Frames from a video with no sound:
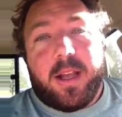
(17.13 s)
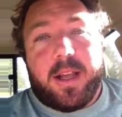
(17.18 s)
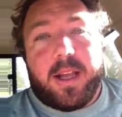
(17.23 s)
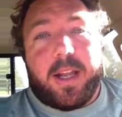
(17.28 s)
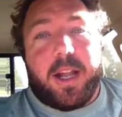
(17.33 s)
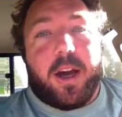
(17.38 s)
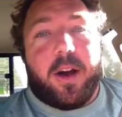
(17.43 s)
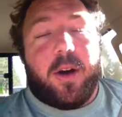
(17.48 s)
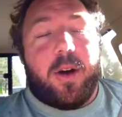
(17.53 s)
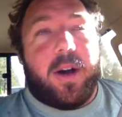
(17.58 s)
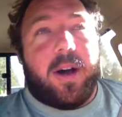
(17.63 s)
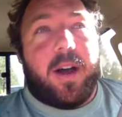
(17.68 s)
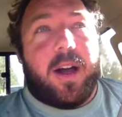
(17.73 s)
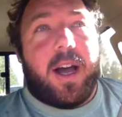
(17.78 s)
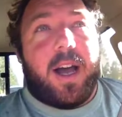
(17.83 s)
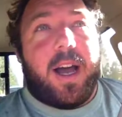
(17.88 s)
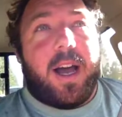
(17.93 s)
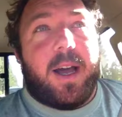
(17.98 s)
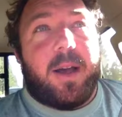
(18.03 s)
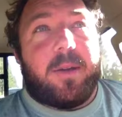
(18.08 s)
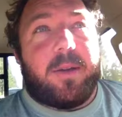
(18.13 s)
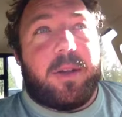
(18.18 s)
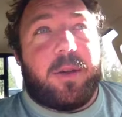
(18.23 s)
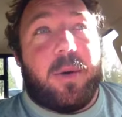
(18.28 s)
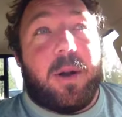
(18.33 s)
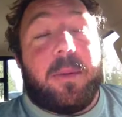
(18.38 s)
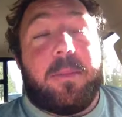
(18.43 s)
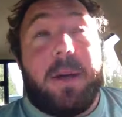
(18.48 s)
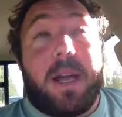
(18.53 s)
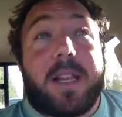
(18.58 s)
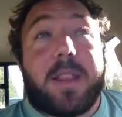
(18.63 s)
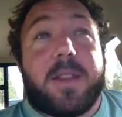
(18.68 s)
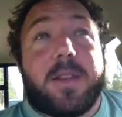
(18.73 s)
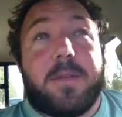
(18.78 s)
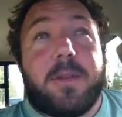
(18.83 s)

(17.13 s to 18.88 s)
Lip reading: You know, you want to